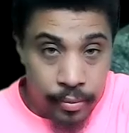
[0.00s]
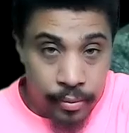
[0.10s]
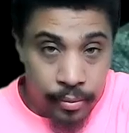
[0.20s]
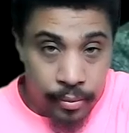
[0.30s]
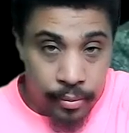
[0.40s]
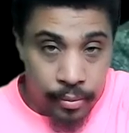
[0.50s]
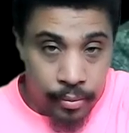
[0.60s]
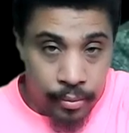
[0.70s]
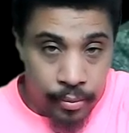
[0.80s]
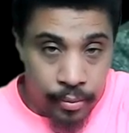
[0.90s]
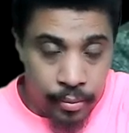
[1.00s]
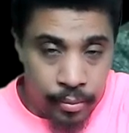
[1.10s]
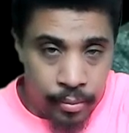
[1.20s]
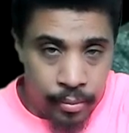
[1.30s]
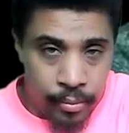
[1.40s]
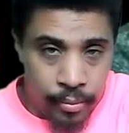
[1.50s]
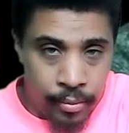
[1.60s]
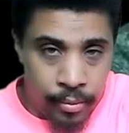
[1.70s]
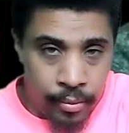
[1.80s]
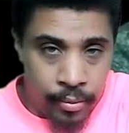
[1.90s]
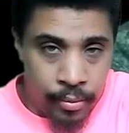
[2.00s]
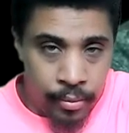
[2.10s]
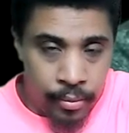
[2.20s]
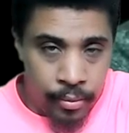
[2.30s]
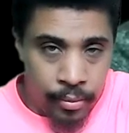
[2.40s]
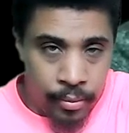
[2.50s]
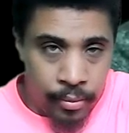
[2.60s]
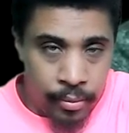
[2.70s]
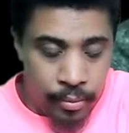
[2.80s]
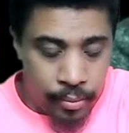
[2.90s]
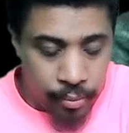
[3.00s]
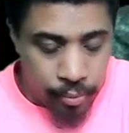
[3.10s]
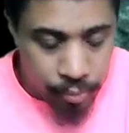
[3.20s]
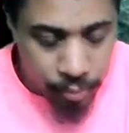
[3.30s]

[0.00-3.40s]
Nothing is said.